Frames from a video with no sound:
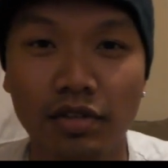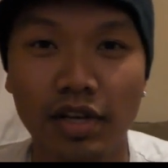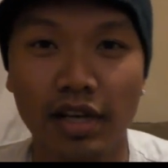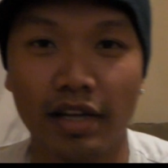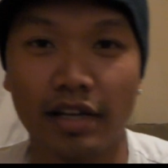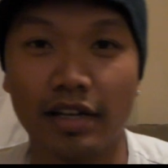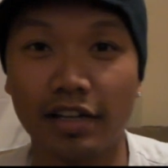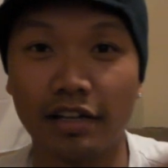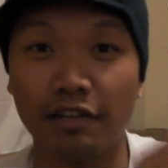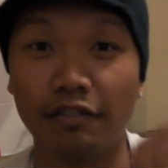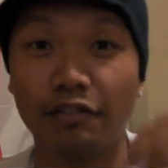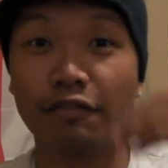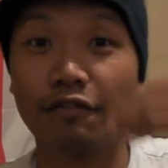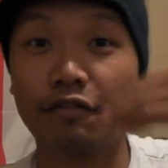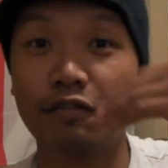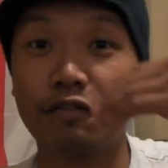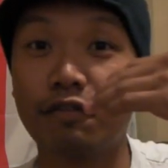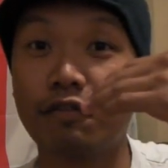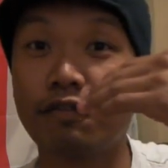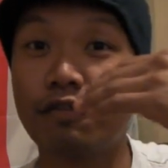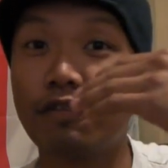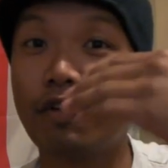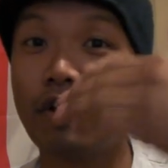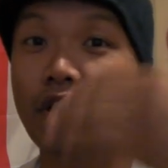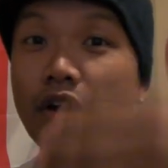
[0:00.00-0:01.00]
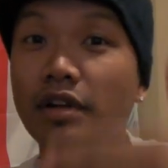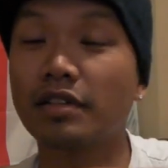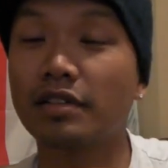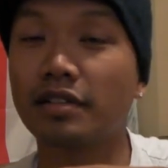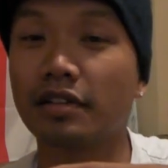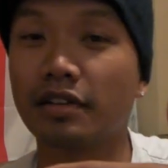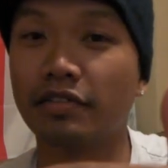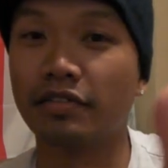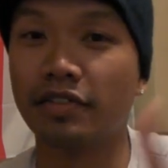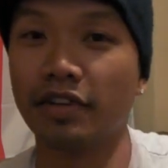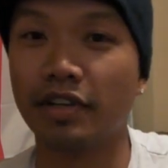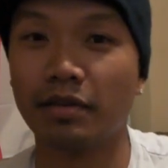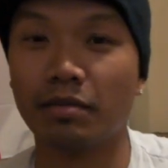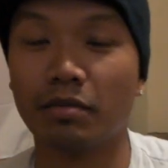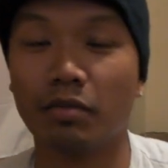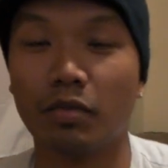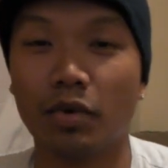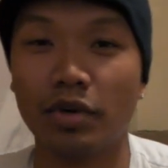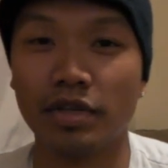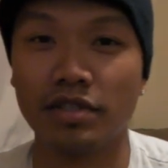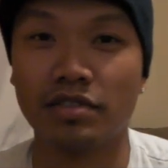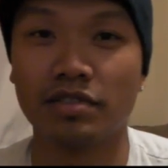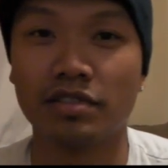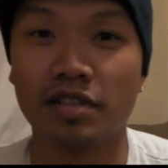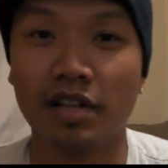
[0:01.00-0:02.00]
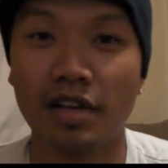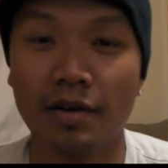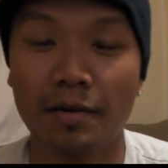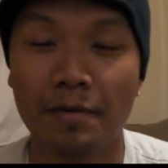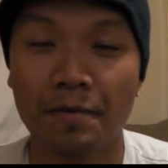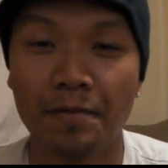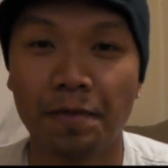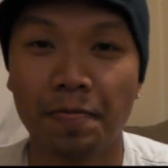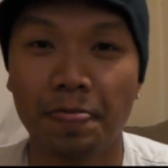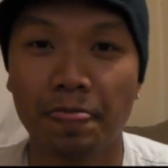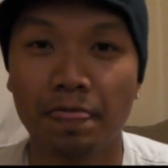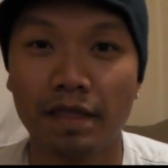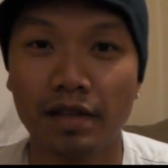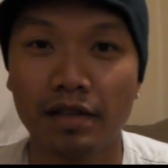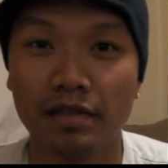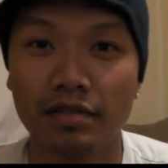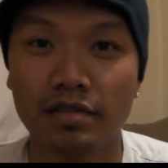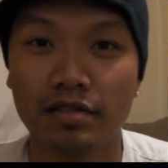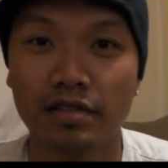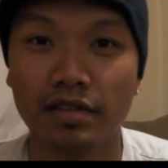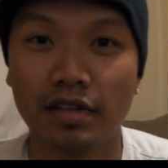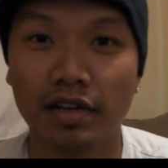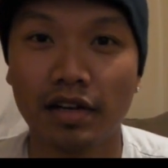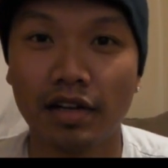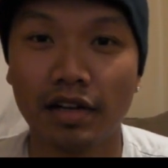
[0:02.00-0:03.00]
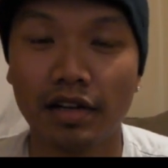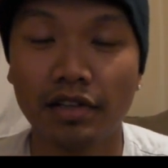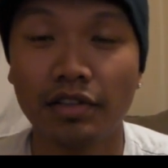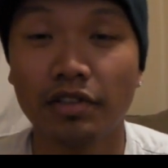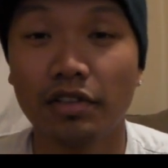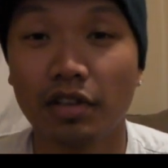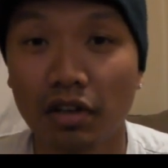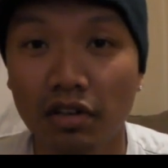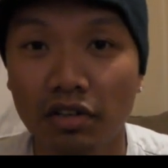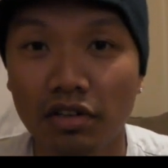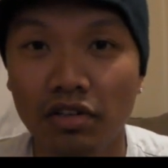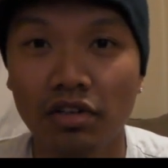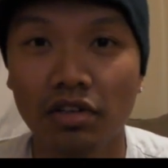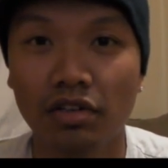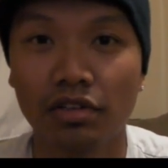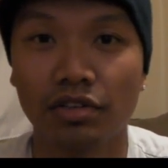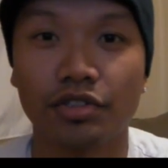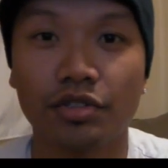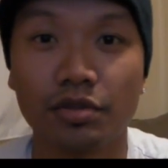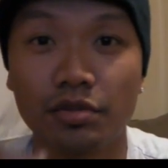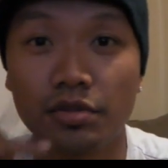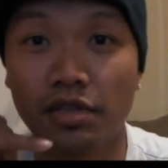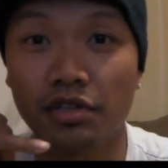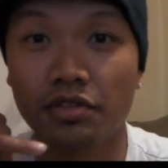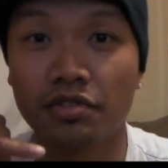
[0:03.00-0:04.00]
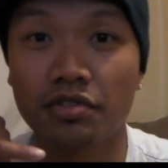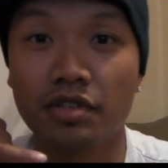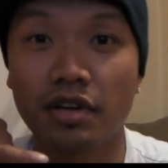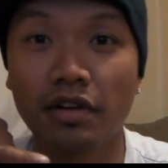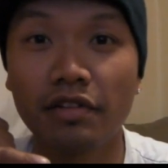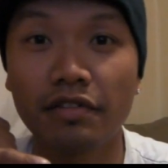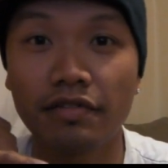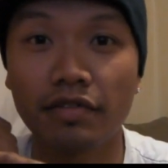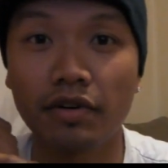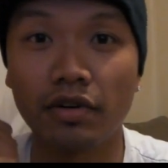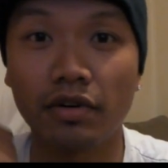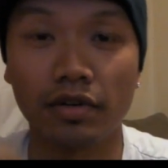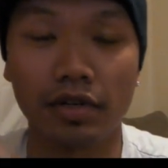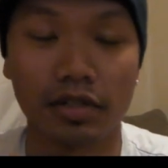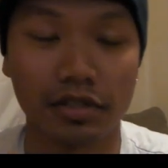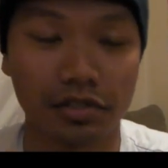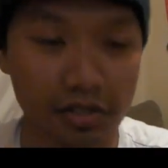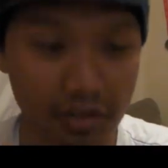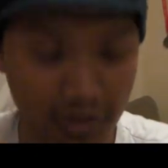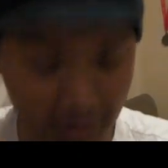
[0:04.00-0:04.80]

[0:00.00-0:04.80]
And in front of him was this uh, young girl. She was on her cell phone, and